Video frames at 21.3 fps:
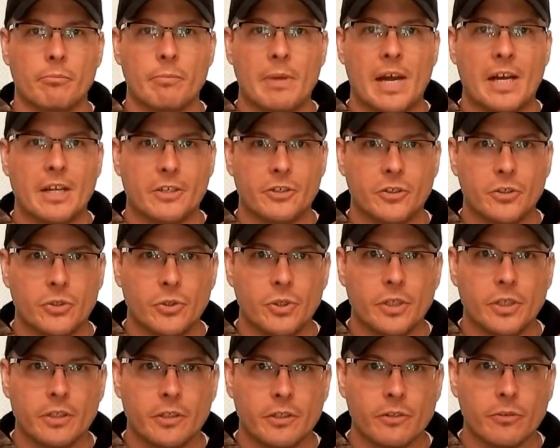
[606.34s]
mass
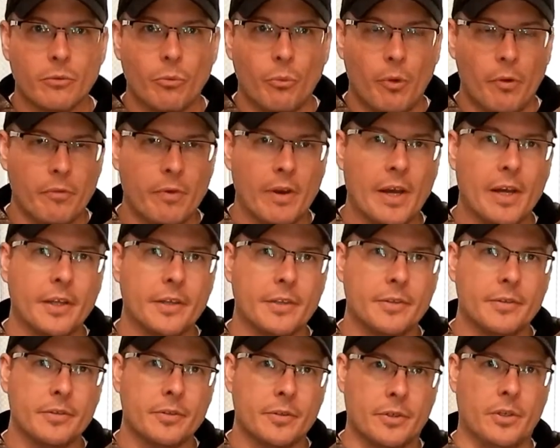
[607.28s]
shootings, we've
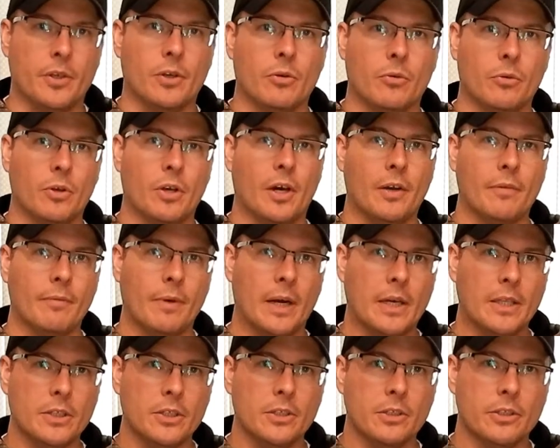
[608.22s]
had gun
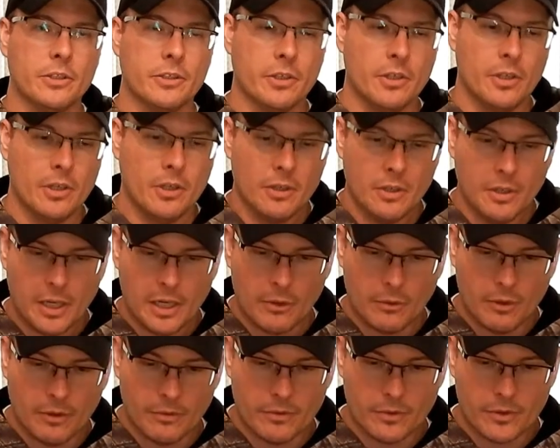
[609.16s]
violence.
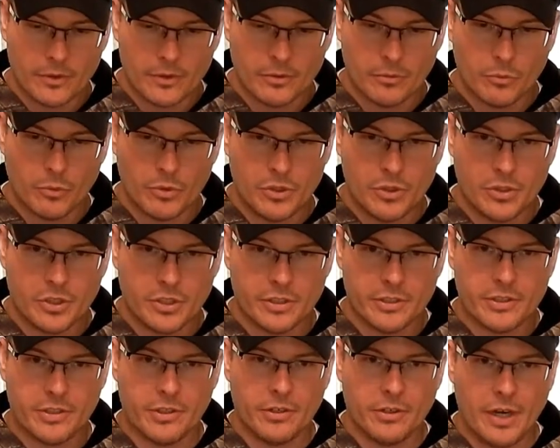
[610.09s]
However, when you
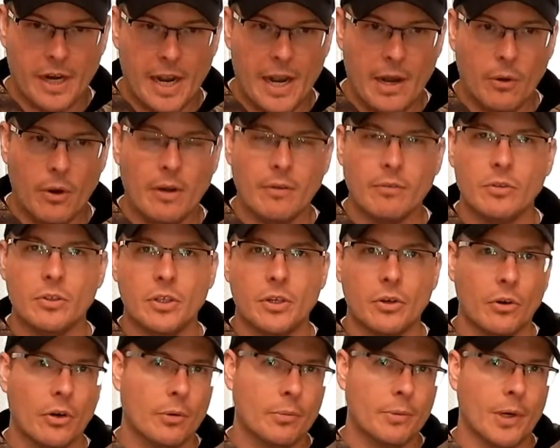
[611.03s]
consider how
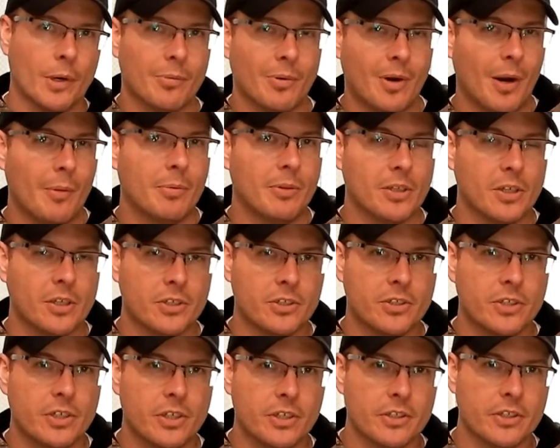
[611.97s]
heavily armed our
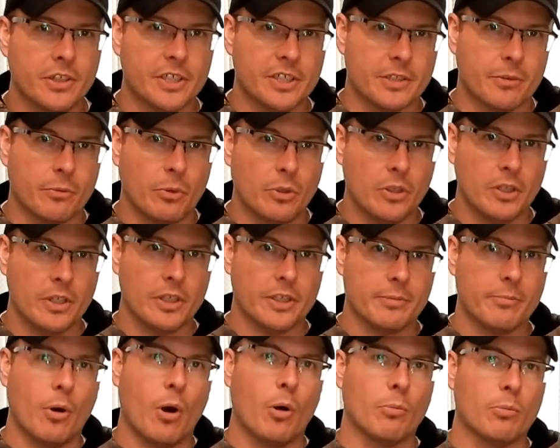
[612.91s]
population is, it's really
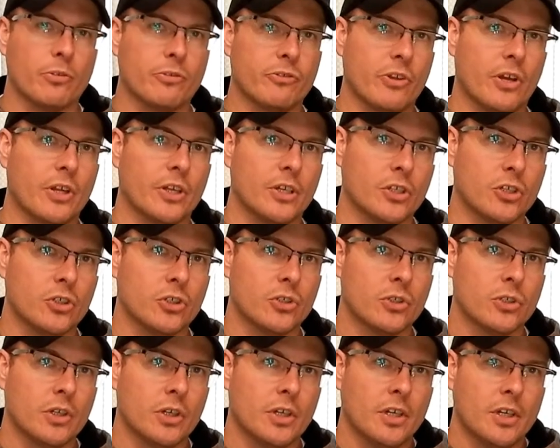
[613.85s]
a small
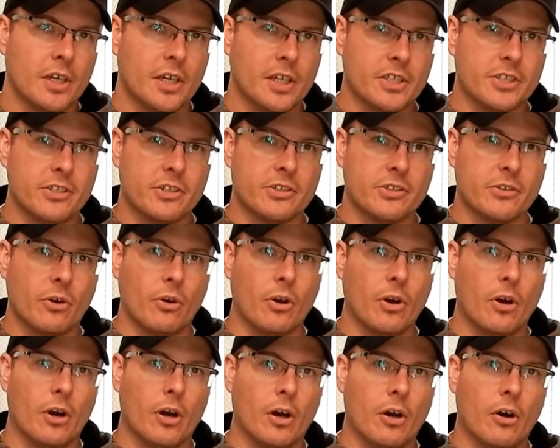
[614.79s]
percentage. It's just
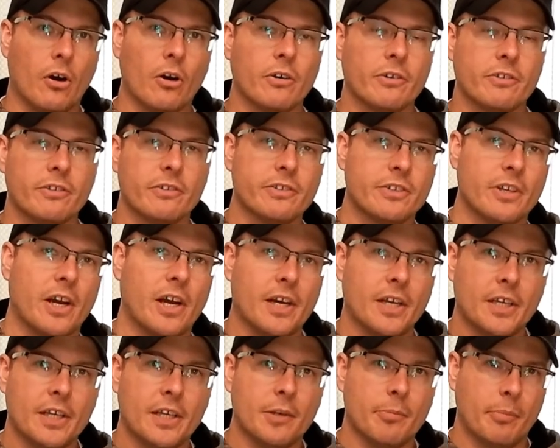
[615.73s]
our
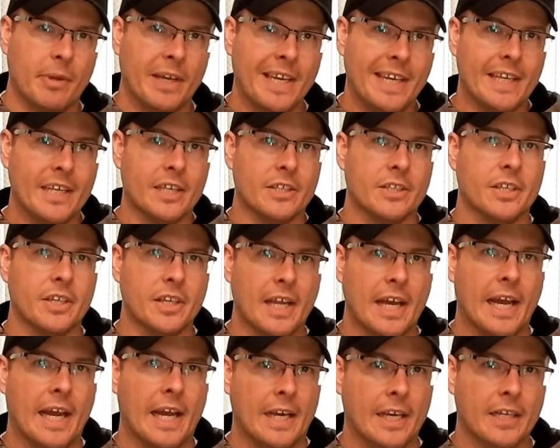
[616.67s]
society and media
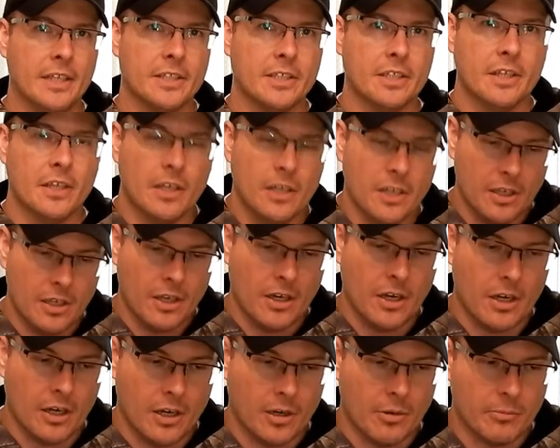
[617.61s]
today
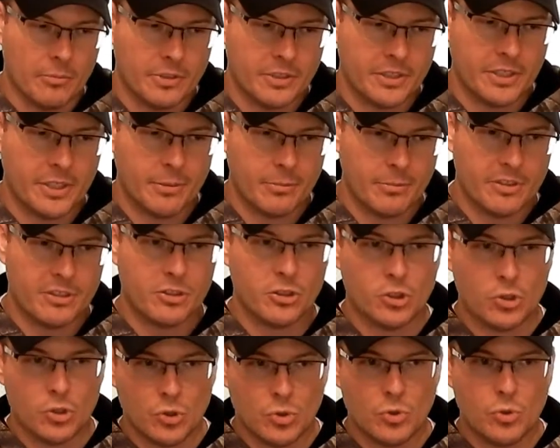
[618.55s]
seems
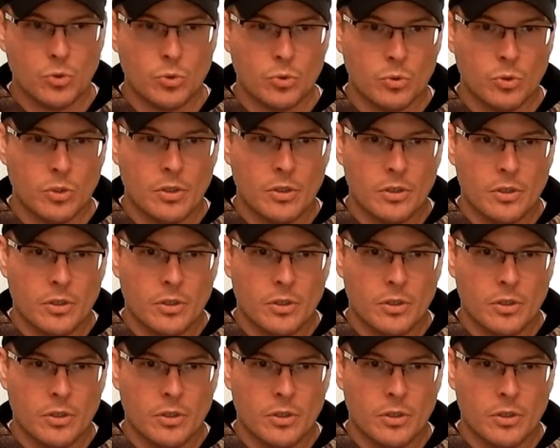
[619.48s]
to